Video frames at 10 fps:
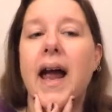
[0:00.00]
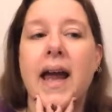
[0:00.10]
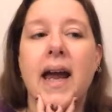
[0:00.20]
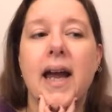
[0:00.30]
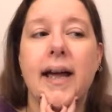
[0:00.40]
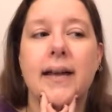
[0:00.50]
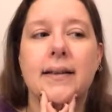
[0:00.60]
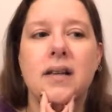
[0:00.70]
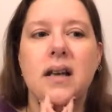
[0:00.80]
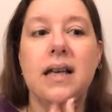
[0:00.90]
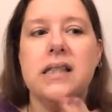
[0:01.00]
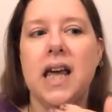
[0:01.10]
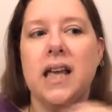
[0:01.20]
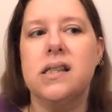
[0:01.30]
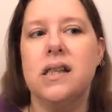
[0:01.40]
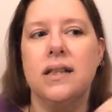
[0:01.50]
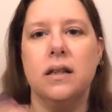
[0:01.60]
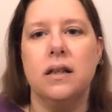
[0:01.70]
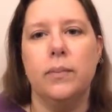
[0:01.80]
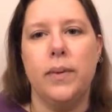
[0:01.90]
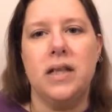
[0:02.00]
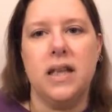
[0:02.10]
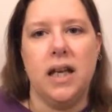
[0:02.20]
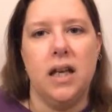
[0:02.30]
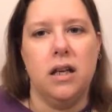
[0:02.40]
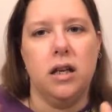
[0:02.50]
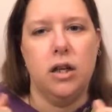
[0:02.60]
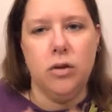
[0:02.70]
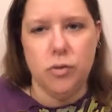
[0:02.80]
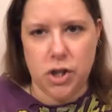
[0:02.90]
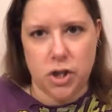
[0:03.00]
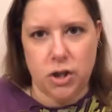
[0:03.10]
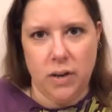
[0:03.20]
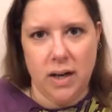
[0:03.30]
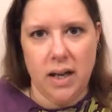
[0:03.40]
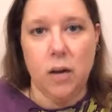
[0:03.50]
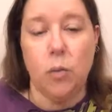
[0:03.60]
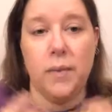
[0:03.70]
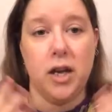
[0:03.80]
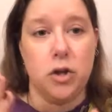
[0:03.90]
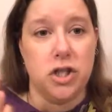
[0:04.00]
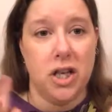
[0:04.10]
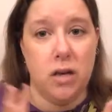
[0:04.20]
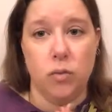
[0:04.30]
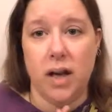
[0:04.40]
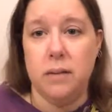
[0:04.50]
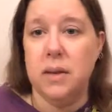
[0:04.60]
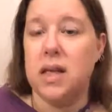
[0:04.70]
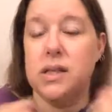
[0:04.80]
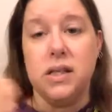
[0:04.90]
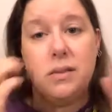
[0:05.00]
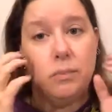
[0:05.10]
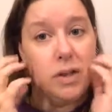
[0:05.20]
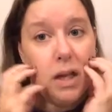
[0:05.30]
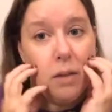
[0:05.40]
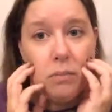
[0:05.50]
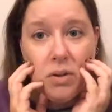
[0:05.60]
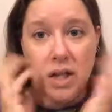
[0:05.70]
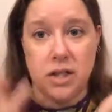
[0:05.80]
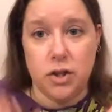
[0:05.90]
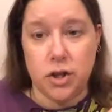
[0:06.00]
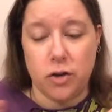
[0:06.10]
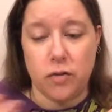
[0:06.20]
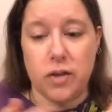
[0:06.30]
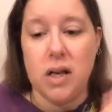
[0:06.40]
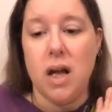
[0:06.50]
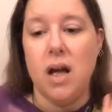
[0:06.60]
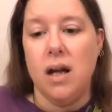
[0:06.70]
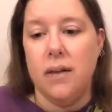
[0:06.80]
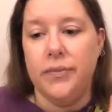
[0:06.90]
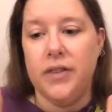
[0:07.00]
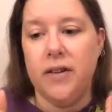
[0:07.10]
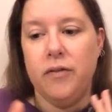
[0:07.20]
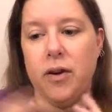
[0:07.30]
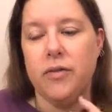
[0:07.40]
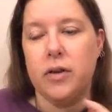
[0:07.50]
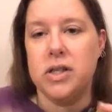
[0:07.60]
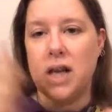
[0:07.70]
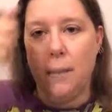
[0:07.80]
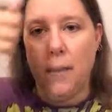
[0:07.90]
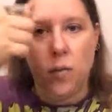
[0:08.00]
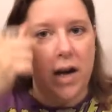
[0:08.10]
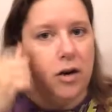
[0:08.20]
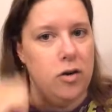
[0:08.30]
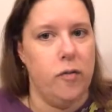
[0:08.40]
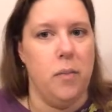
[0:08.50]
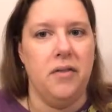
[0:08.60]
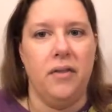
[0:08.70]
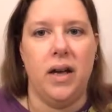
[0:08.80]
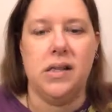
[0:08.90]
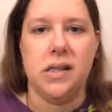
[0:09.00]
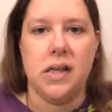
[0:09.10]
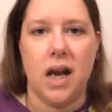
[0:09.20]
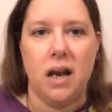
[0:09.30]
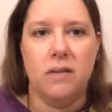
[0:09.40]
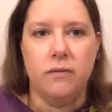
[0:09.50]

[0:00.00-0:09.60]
and it takes a little bit to get used to it. It will make your skin red because it's bringing blood to the surface. The very first time I ran it over my face, it